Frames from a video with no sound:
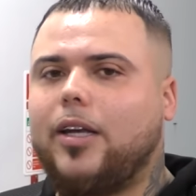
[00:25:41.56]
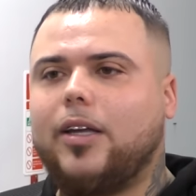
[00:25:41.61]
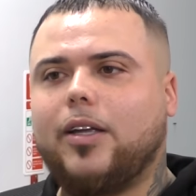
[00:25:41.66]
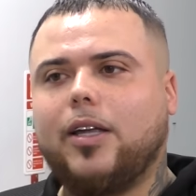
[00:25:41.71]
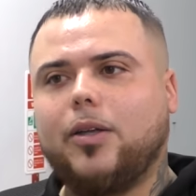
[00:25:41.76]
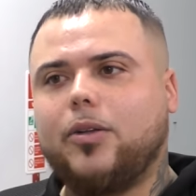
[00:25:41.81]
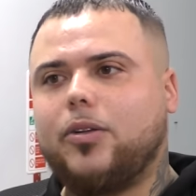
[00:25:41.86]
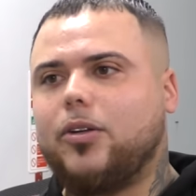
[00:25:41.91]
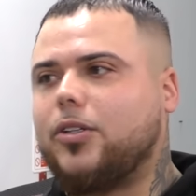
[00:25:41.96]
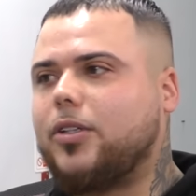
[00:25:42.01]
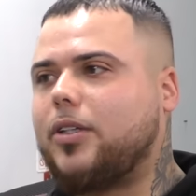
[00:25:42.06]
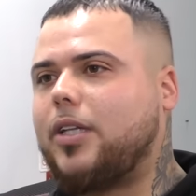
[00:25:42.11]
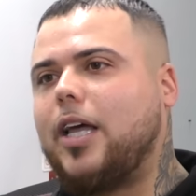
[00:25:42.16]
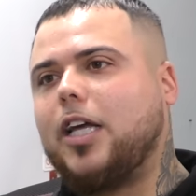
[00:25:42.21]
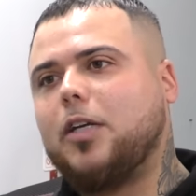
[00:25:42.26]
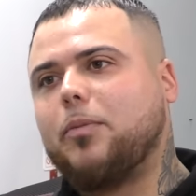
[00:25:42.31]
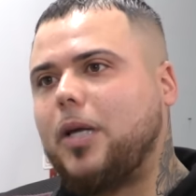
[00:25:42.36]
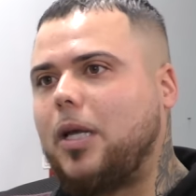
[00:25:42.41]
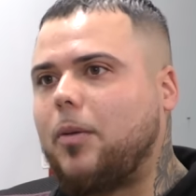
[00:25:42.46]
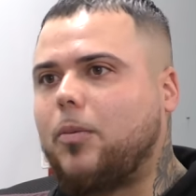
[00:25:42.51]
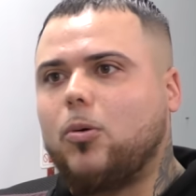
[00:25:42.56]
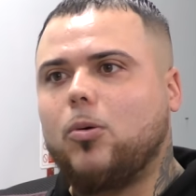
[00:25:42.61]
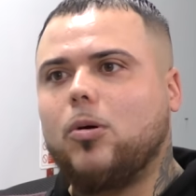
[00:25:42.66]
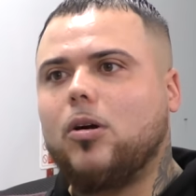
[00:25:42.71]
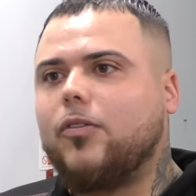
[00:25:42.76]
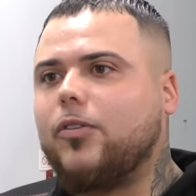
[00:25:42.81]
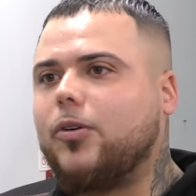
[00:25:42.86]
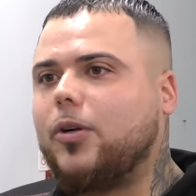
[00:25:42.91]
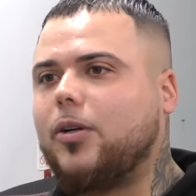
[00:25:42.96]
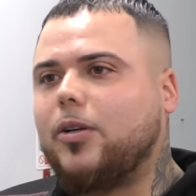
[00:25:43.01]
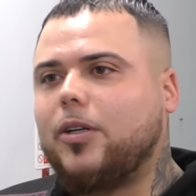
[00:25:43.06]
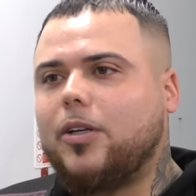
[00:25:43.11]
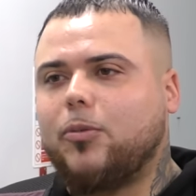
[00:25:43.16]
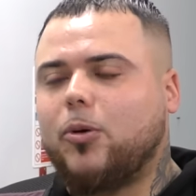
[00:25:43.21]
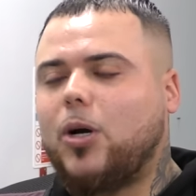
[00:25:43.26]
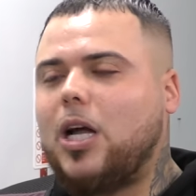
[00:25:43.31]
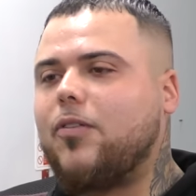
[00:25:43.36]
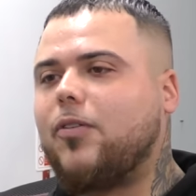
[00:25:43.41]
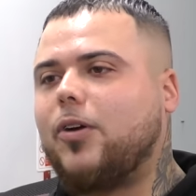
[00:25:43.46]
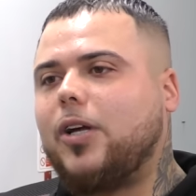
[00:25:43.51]
he, he just decks people wherever he,
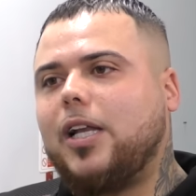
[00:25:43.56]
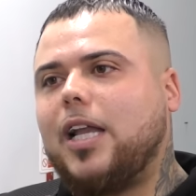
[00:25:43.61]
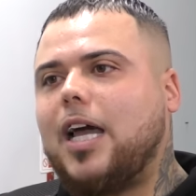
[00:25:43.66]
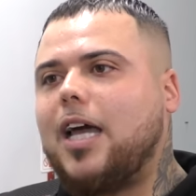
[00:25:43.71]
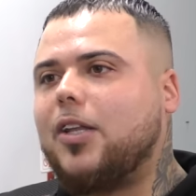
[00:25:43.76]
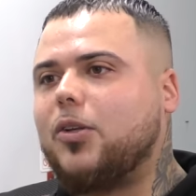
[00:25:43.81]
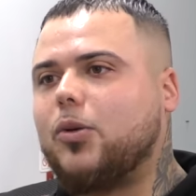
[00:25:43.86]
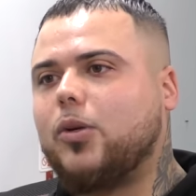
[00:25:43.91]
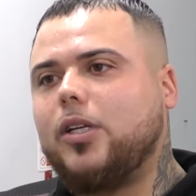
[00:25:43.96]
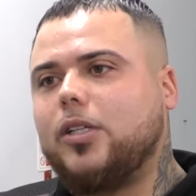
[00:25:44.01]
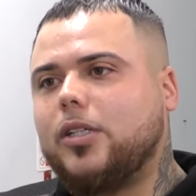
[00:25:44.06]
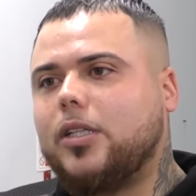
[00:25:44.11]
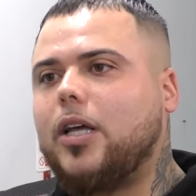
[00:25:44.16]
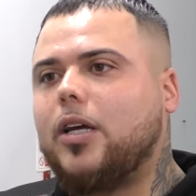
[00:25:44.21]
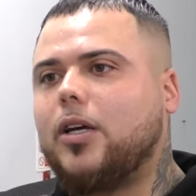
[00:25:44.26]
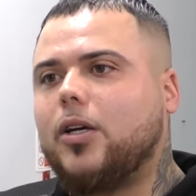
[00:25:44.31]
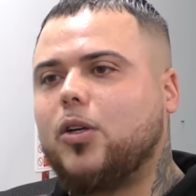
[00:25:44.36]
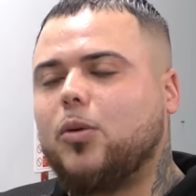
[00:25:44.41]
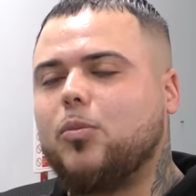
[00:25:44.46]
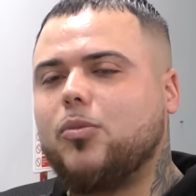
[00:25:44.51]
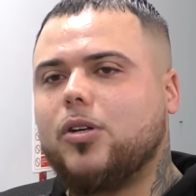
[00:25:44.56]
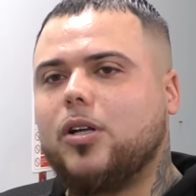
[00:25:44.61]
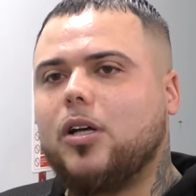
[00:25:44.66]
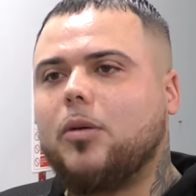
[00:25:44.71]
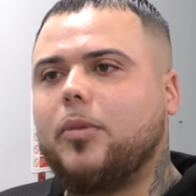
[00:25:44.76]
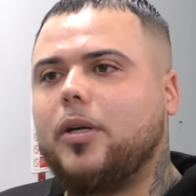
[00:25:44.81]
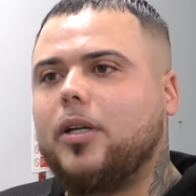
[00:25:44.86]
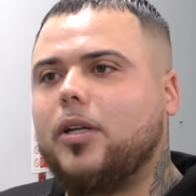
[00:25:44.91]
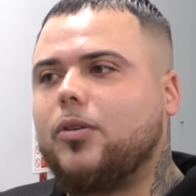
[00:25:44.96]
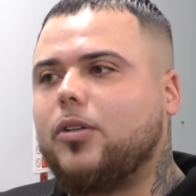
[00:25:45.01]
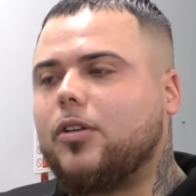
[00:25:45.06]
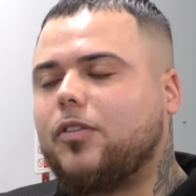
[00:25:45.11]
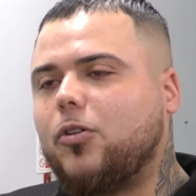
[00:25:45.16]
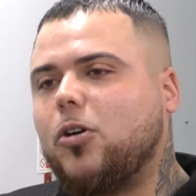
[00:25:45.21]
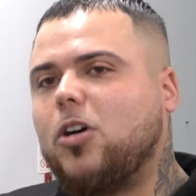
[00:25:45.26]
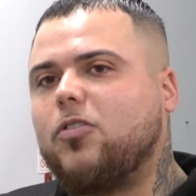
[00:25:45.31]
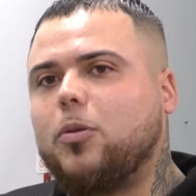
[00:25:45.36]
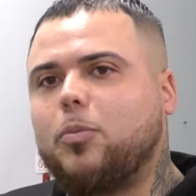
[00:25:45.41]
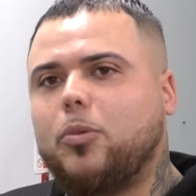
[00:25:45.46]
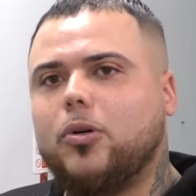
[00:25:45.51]
whatever he lands on, he's decking them. Do you know what I mean? There was a
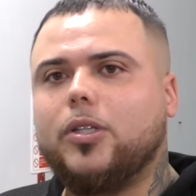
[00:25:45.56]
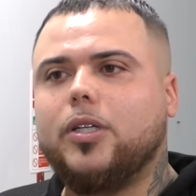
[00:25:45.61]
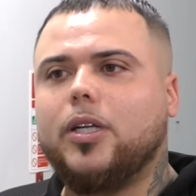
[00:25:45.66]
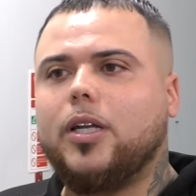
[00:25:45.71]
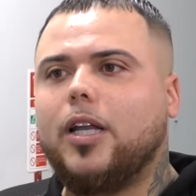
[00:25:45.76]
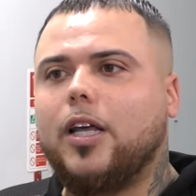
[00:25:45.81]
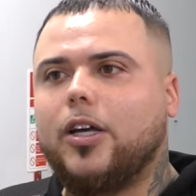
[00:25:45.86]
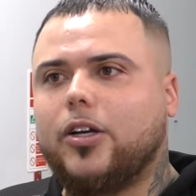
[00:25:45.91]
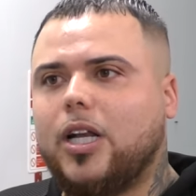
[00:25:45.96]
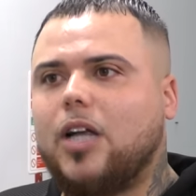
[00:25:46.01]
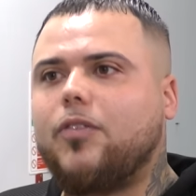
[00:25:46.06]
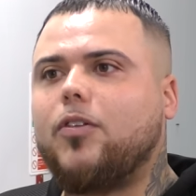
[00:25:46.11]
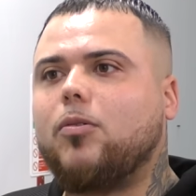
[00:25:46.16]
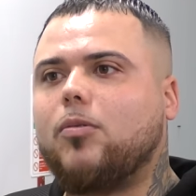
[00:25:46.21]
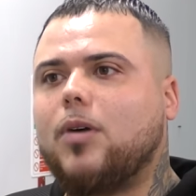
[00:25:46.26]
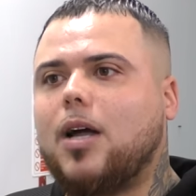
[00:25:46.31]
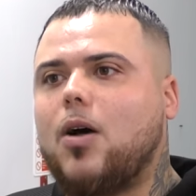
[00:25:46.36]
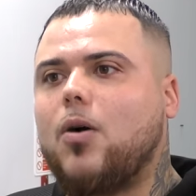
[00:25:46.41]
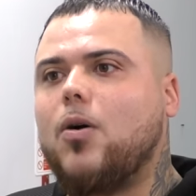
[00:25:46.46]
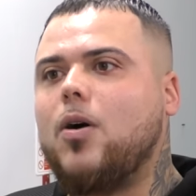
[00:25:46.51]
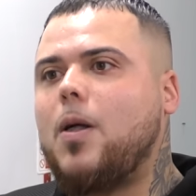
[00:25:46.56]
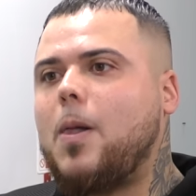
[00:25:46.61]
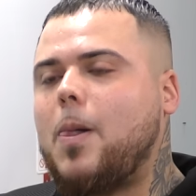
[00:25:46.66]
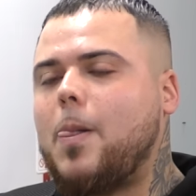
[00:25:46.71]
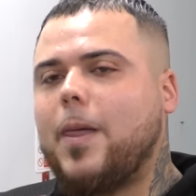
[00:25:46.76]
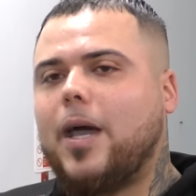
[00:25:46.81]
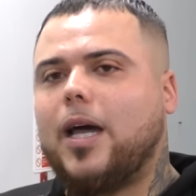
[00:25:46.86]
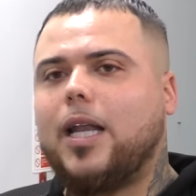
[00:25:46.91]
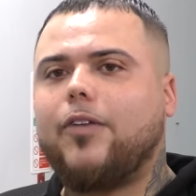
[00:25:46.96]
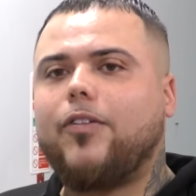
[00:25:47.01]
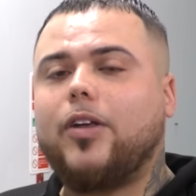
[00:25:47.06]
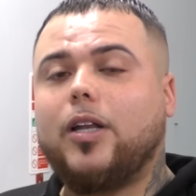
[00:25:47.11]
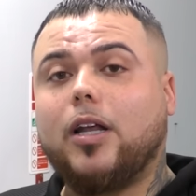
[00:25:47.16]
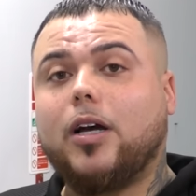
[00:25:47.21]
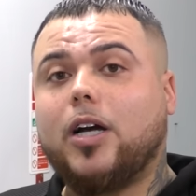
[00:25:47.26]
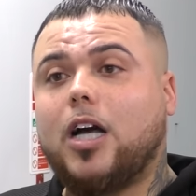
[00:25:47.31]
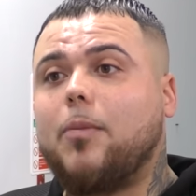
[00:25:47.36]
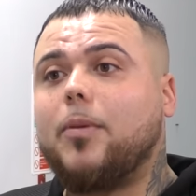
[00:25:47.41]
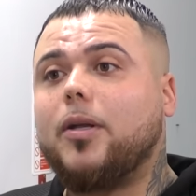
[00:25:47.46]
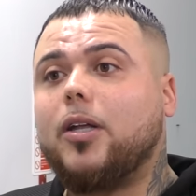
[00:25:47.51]
few other buds in there that could have a row, and they've
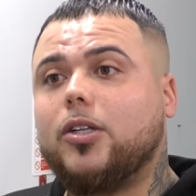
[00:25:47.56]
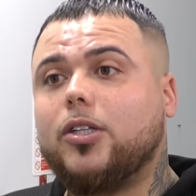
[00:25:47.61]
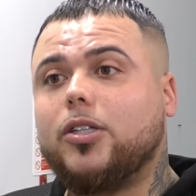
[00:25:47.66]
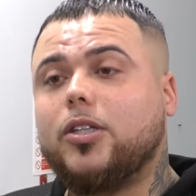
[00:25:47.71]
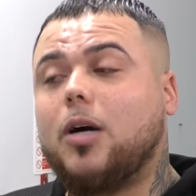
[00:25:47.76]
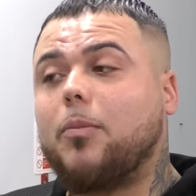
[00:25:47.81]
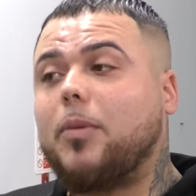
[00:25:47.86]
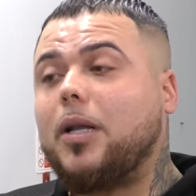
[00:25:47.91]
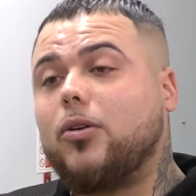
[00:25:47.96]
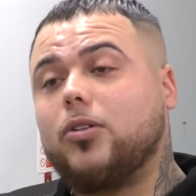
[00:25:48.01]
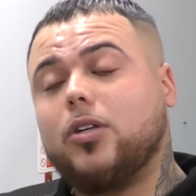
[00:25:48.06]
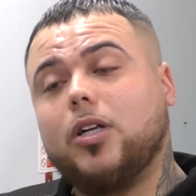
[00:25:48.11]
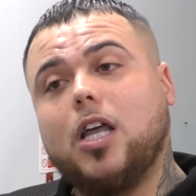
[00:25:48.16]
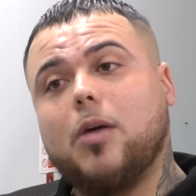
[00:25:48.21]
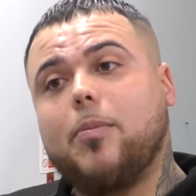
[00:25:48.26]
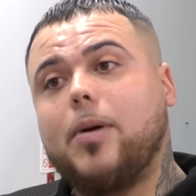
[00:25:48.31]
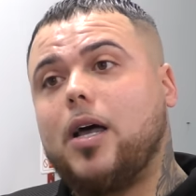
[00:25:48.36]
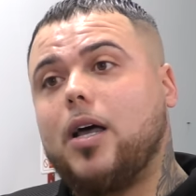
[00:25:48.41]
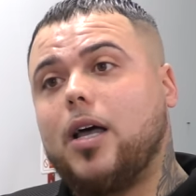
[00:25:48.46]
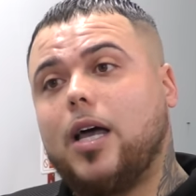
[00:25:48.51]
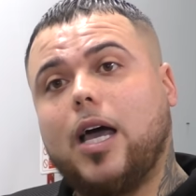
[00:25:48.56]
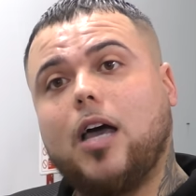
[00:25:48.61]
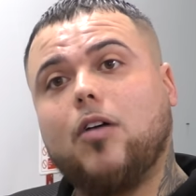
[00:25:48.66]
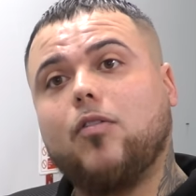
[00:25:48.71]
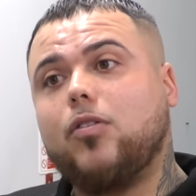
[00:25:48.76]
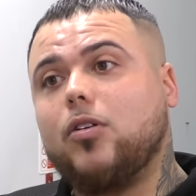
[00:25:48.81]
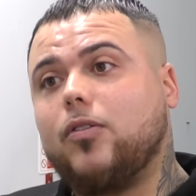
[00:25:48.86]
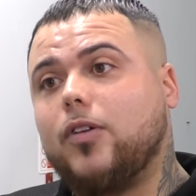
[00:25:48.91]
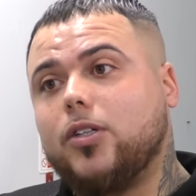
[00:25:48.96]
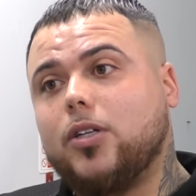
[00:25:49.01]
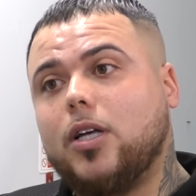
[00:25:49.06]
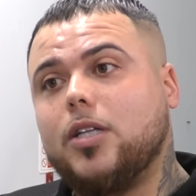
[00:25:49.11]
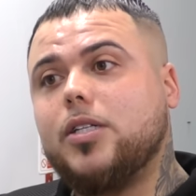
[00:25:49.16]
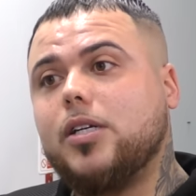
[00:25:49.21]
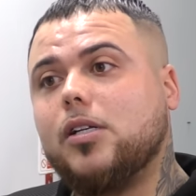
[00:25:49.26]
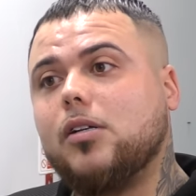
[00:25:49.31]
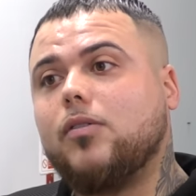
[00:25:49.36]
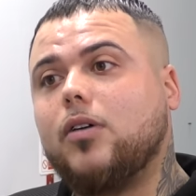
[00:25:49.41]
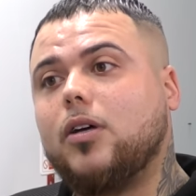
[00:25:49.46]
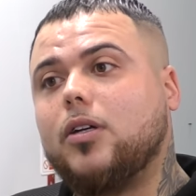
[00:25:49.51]
ended up coming unstuck. But there was only about a handful of us, like
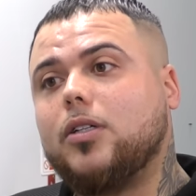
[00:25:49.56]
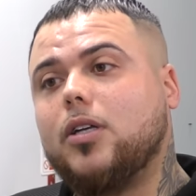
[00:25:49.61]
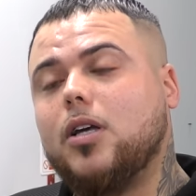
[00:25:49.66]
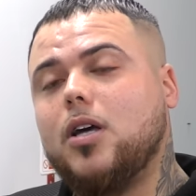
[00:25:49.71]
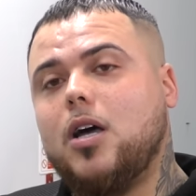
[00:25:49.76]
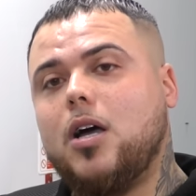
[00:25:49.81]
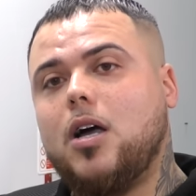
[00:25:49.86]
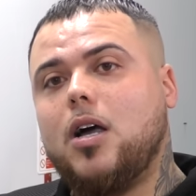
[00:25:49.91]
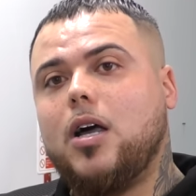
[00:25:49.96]
ten of us,